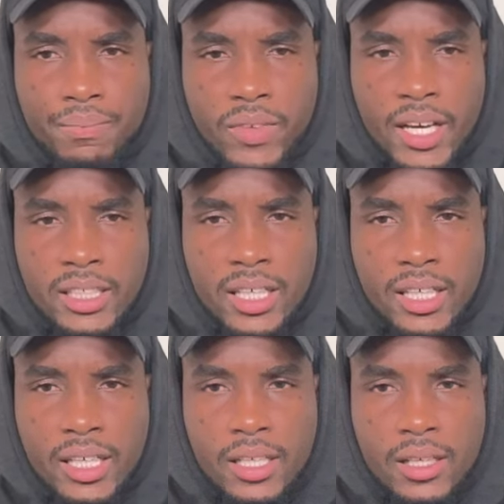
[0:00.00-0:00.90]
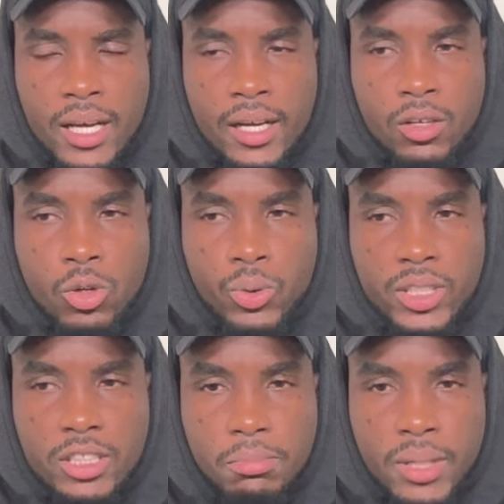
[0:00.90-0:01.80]
Isaac Hayden, and
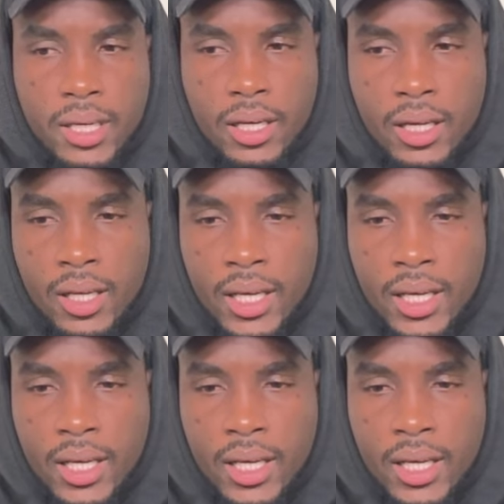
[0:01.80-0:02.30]
Lewis Baker